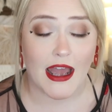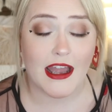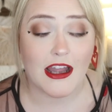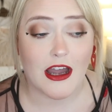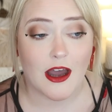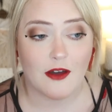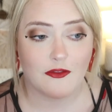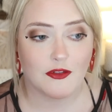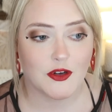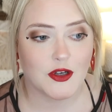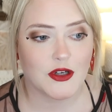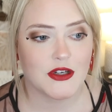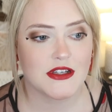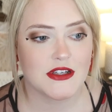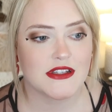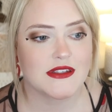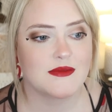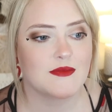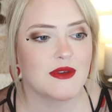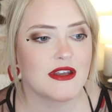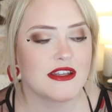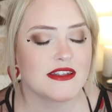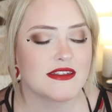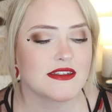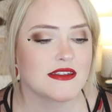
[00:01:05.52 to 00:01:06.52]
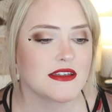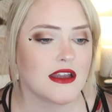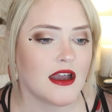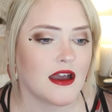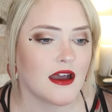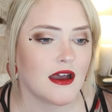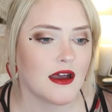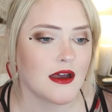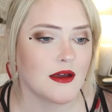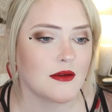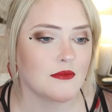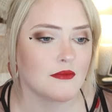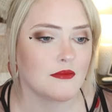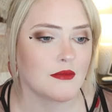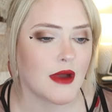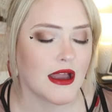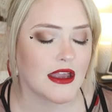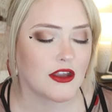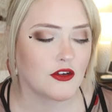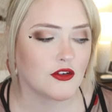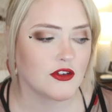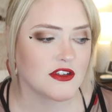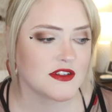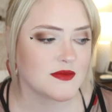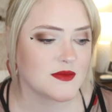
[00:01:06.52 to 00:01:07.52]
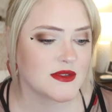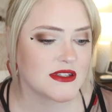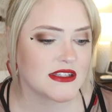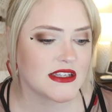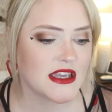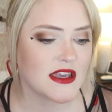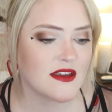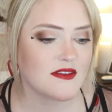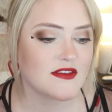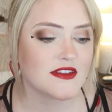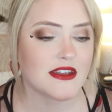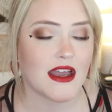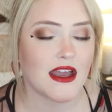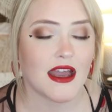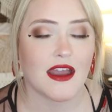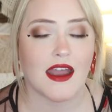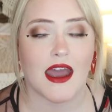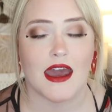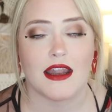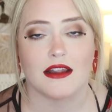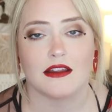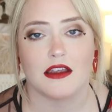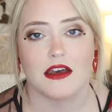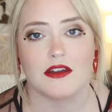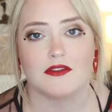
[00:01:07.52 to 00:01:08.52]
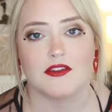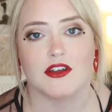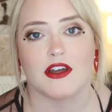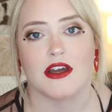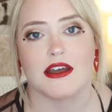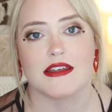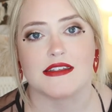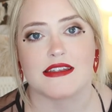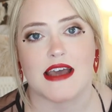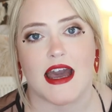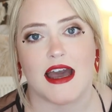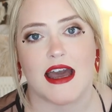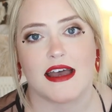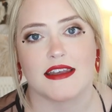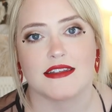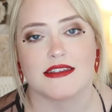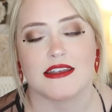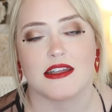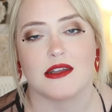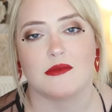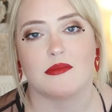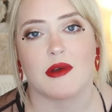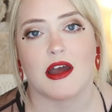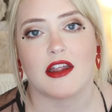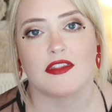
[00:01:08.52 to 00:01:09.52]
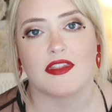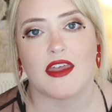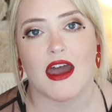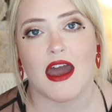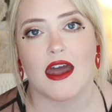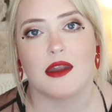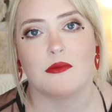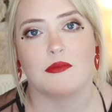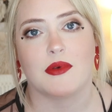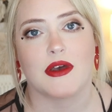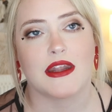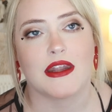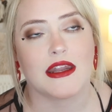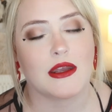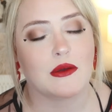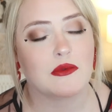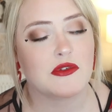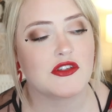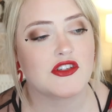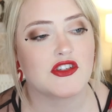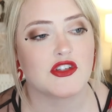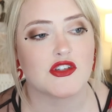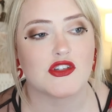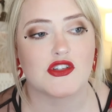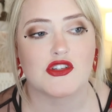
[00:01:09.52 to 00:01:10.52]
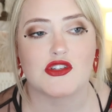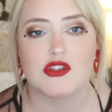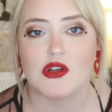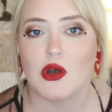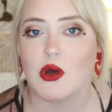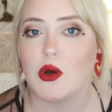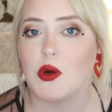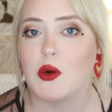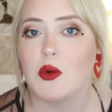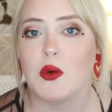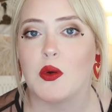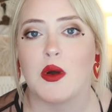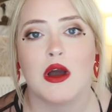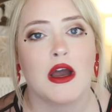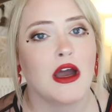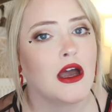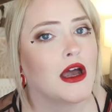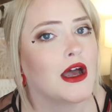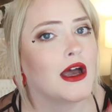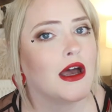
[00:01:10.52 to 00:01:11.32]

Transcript: I got for Christmas, my Christmas gifts. I had a lot of you guys asking about that, but it was just so